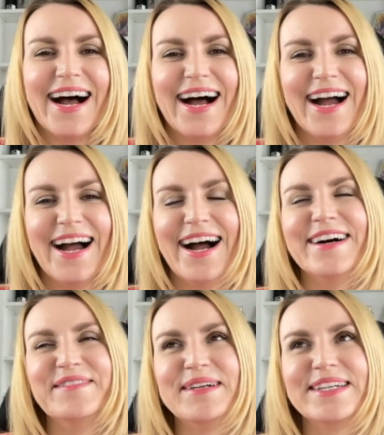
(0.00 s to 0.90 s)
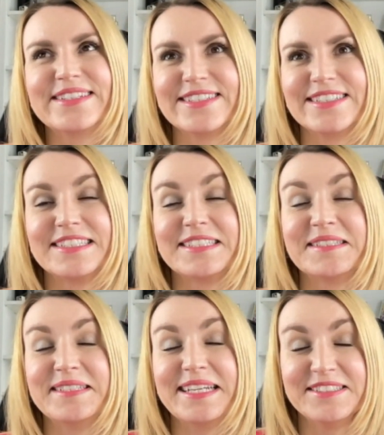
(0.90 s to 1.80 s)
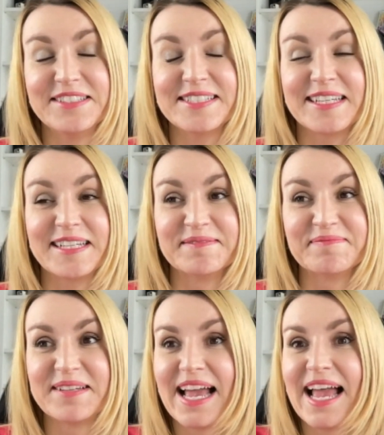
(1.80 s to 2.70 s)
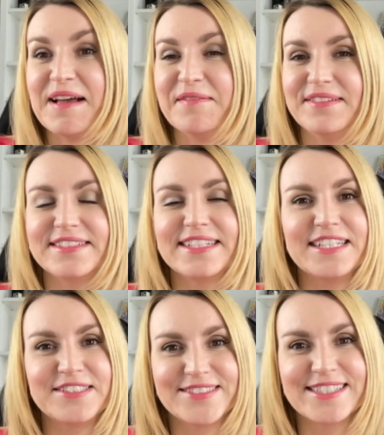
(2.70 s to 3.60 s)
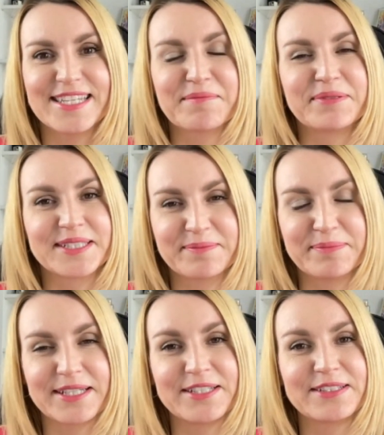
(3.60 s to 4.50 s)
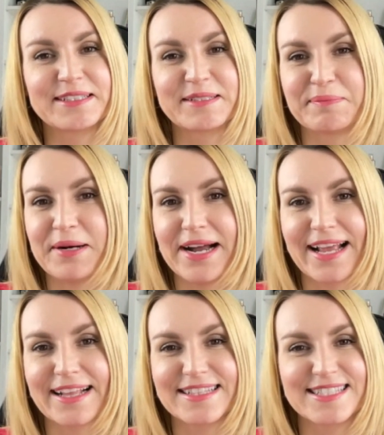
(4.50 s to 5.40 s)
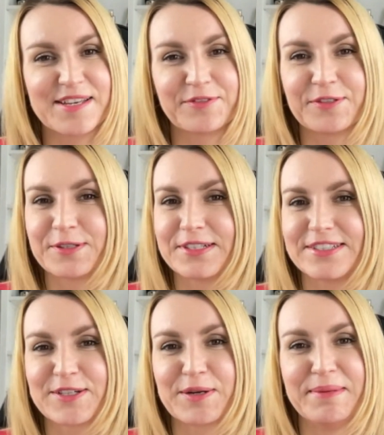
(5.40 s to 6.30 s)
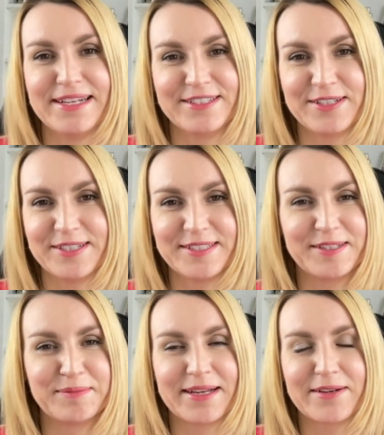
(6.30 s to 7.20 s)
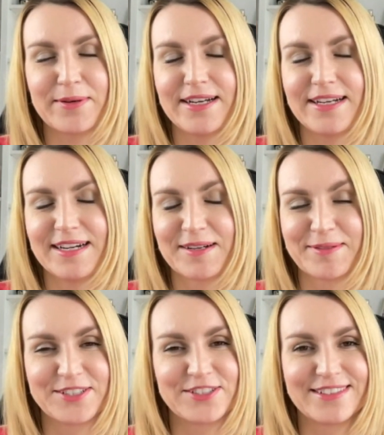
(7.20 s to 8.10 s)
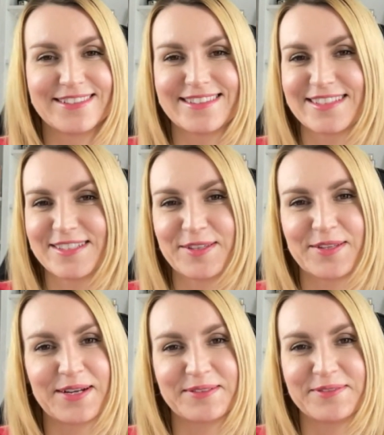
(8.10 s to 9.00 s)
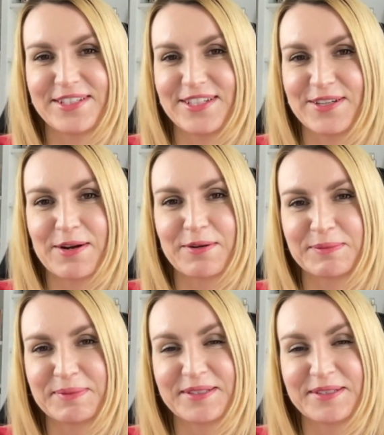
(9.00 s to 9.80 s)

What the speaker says: Oh my gosh. Interesting. Very interesting, peculiar opinions. If you could comment on all my questions throughout the video, I would be